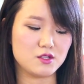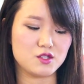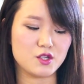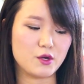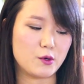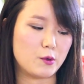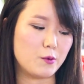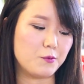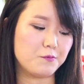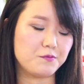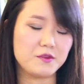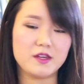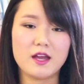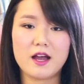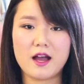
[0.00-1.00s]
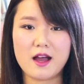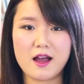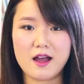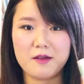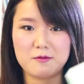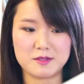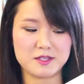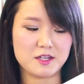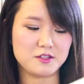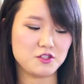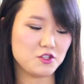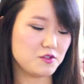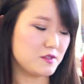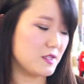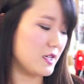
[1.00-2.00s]
So yeah, I'm excited
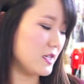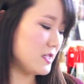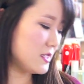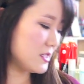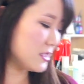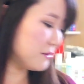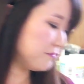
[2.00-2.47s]
to use this.